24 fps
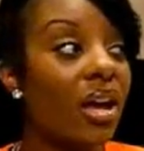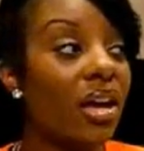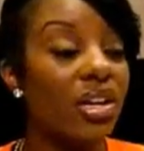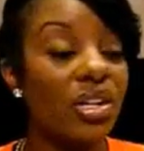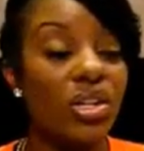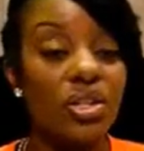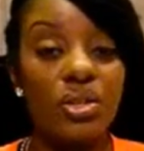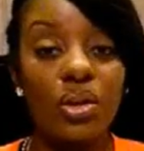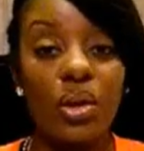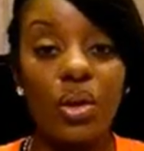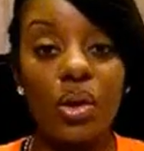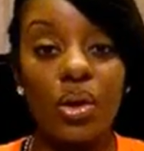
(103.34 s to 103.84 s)

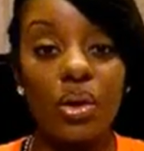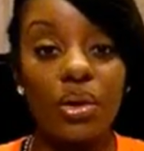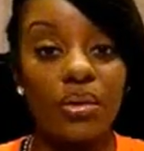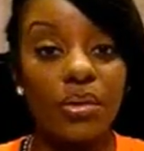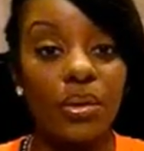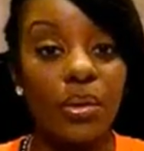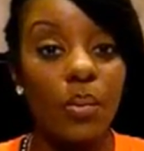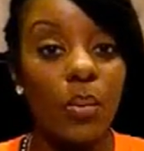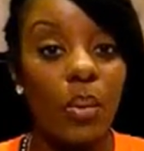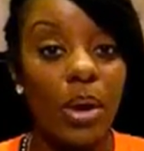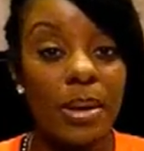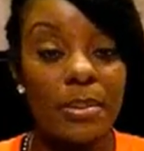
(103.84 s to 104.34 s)
go to
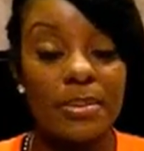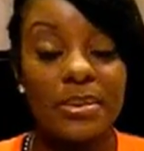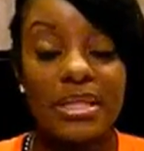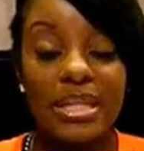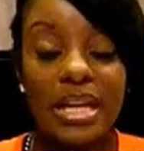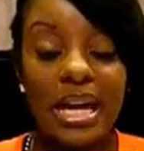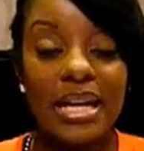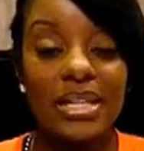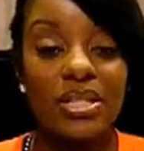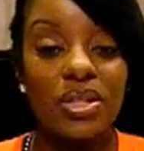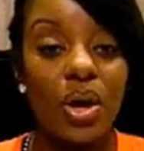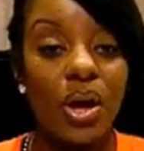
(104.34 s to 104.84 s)
the
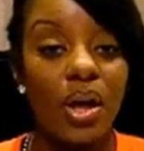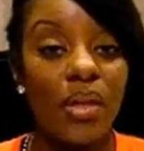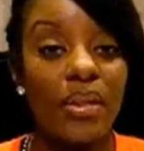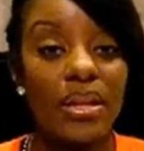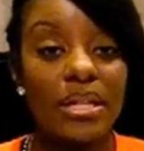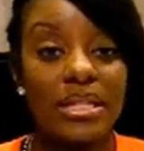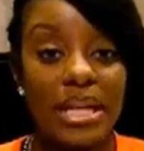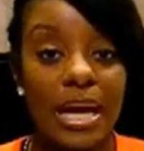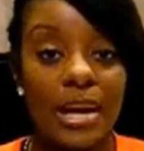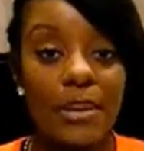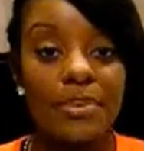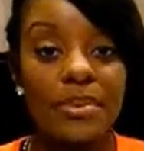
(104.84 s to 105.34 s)
websites, all that
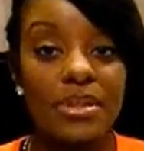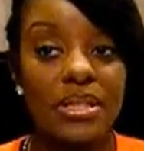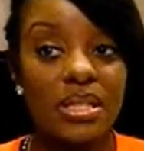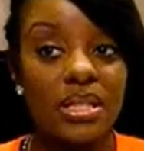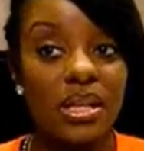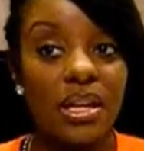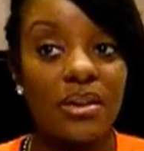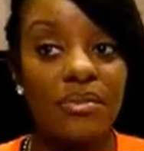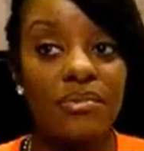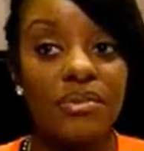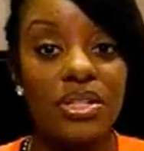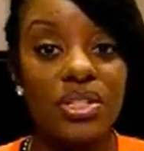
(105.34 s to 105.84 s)
type of
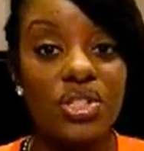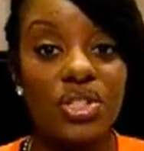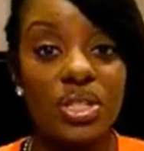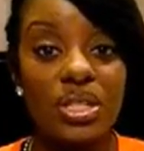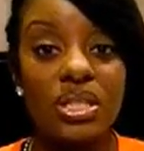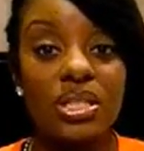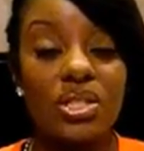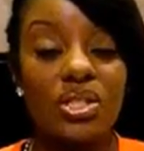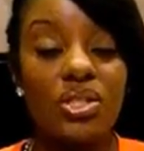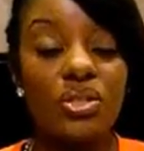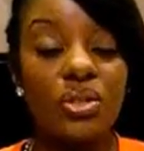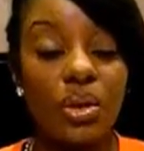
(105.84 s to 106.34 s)
stuff, and
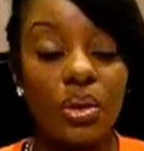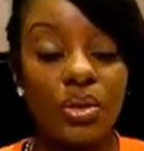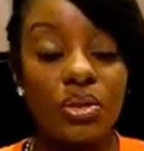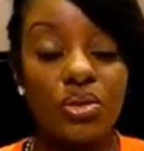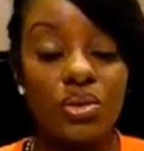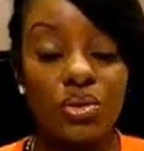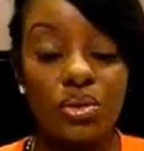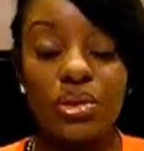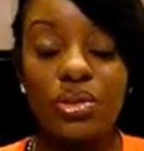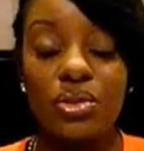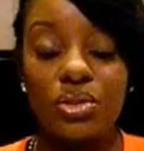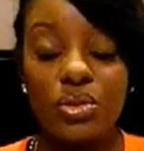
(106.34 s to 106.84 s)
just
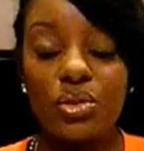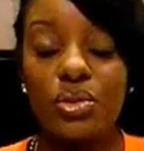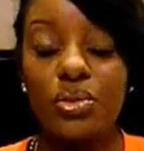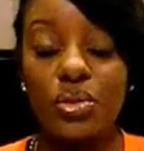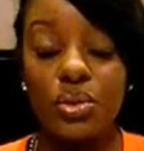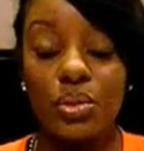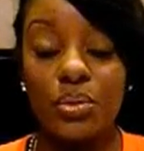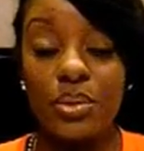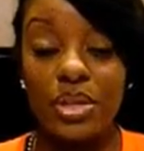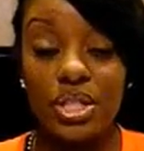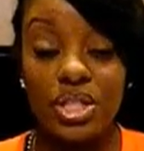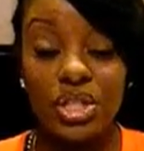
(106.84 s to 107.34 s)
do
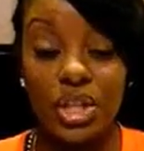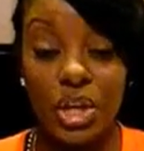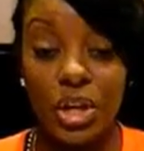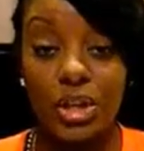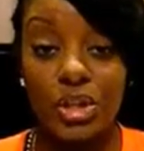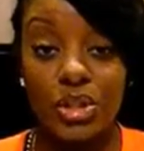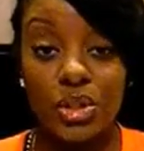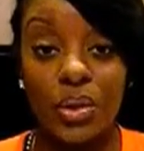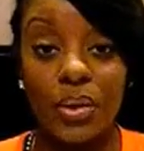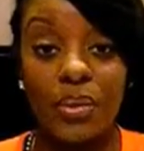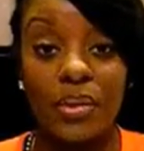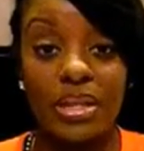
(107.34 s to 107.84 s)
your
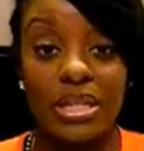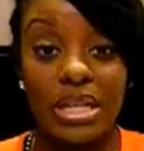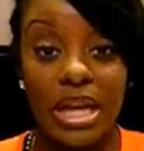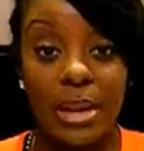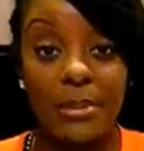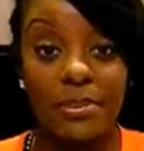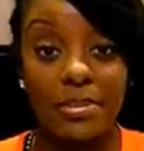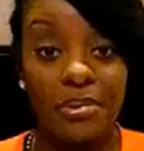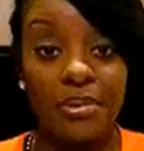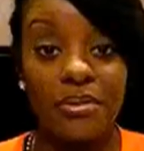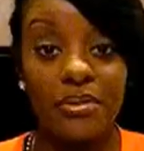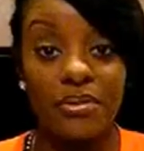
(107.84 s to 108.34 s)
research on the
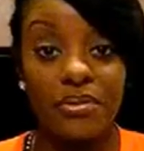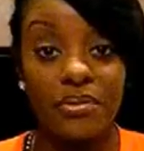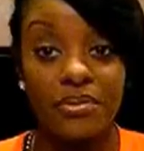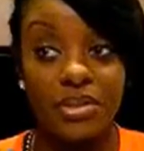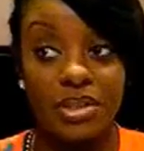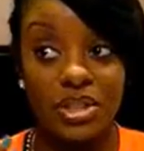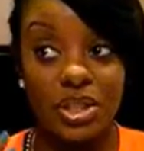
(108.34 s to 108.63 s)
type of,